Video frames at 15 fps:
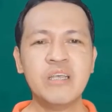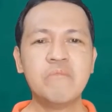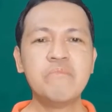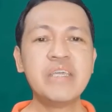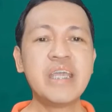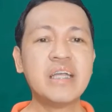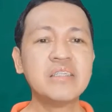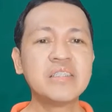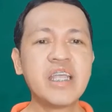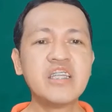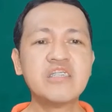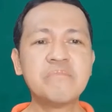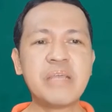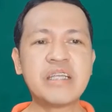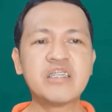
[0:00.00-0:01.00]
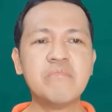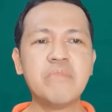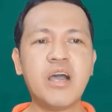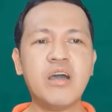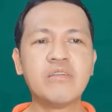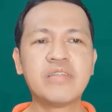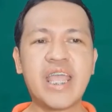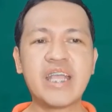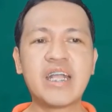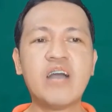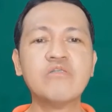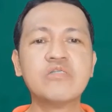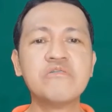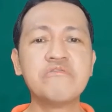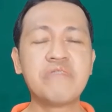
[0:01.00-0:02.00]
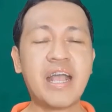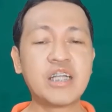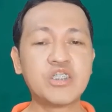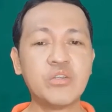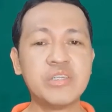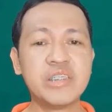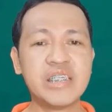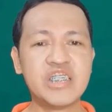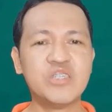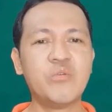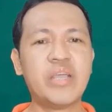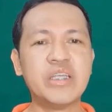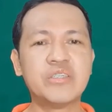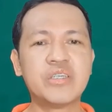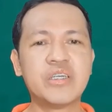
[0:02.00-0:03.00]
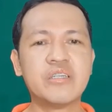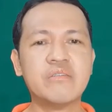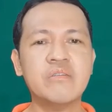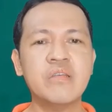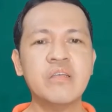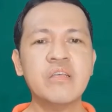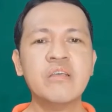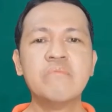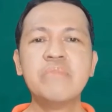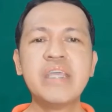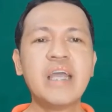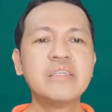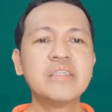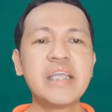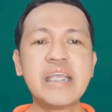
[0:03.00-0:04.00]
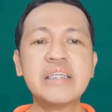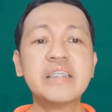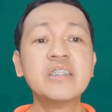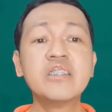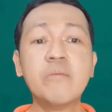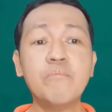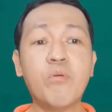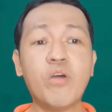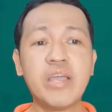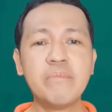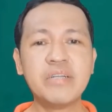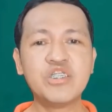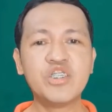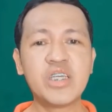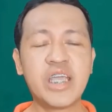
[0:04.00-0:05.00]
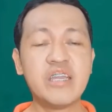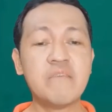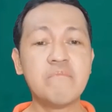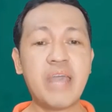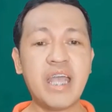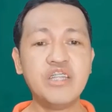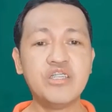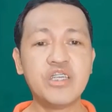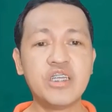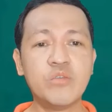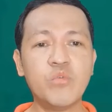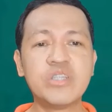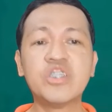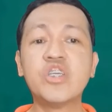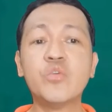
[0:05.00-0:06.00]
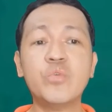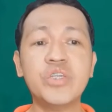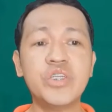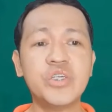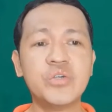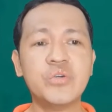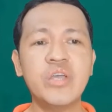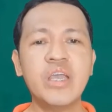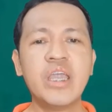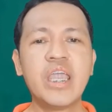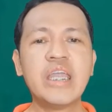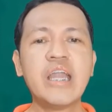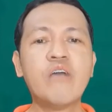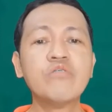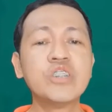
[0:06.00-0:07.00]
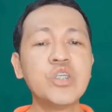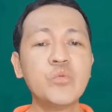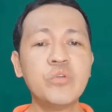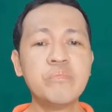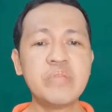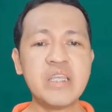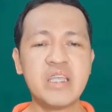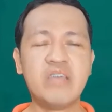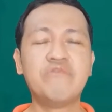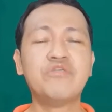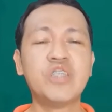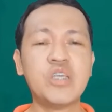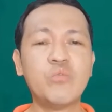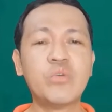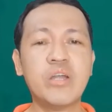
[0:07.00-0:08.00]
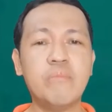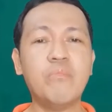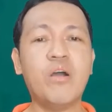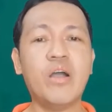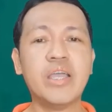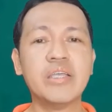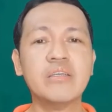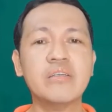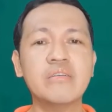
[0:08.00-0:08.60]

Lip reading: Beyonce speaks about a counterfactual situation. Beyonce isn't a boy, but she can imagine what she would do and how she would be if she were a boy.